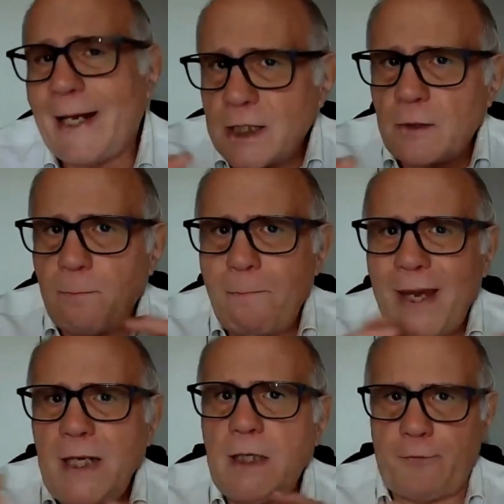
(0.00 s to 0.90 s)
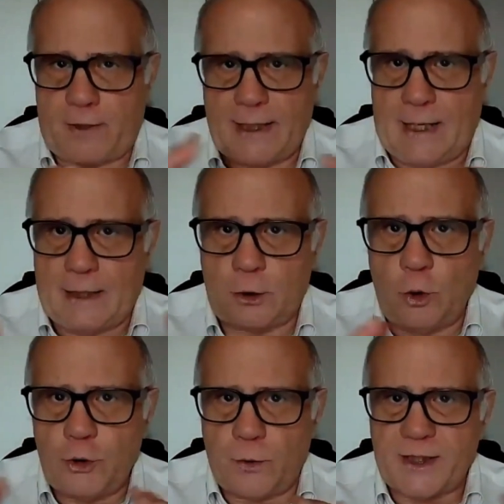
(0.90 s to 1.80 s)
That is the main difference. I
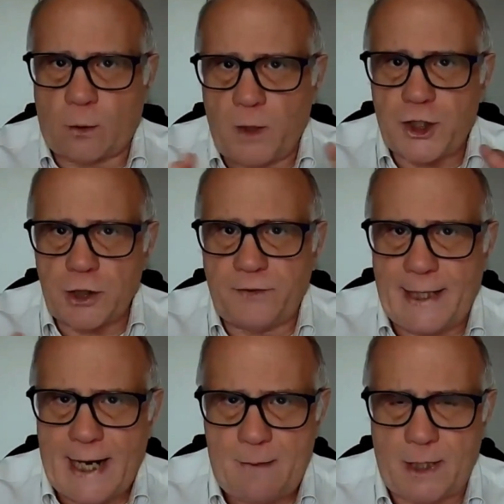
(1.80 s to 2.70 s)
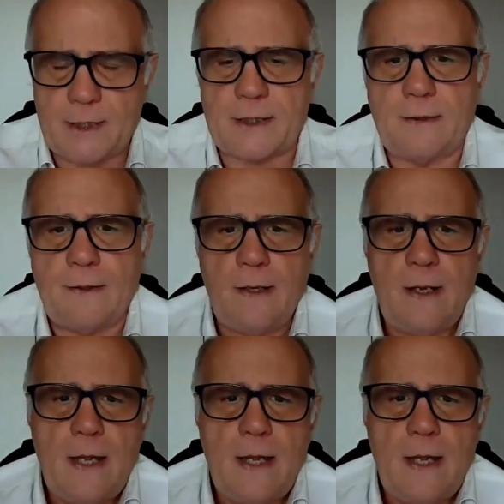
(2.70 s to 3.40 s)
told you it's a question of dynamics.